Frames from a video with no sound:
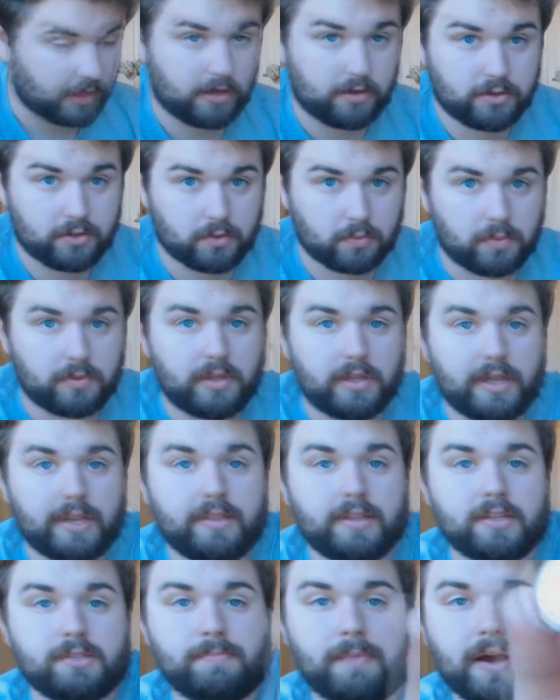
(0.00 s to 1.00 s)
I also really
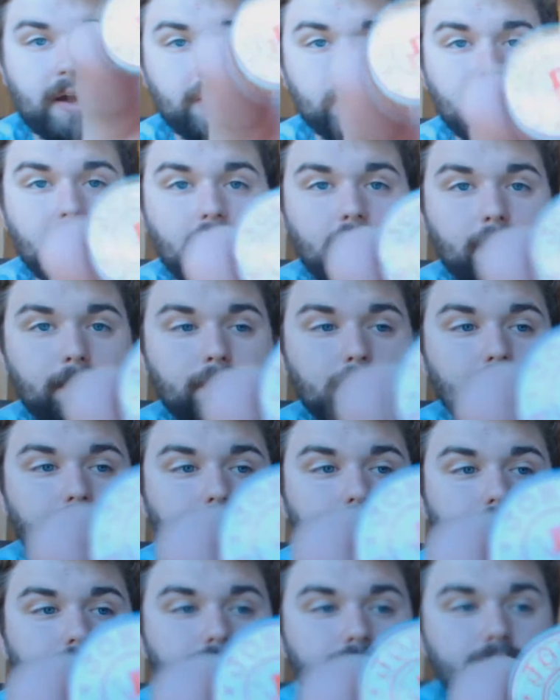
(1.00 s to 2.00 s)
like this bottle cap.
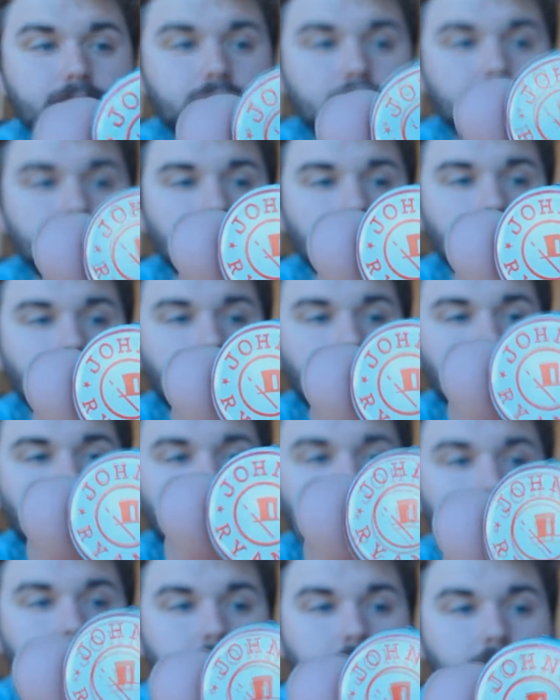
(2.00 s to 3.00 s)
I don't
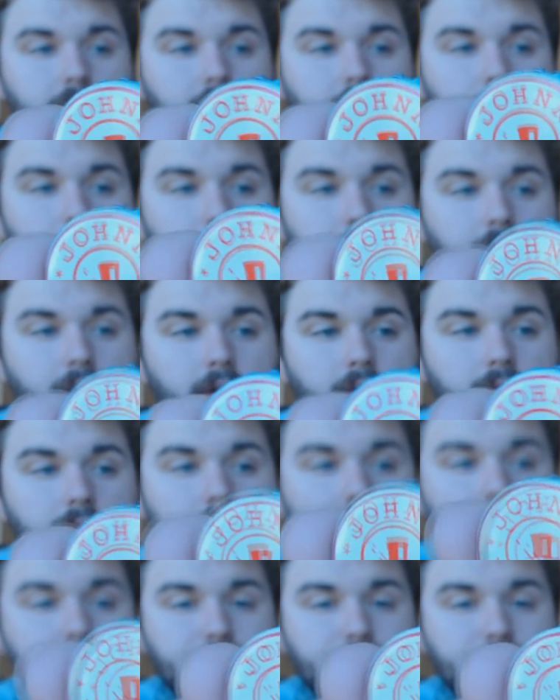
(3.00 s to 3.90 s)
know if you can, there we go.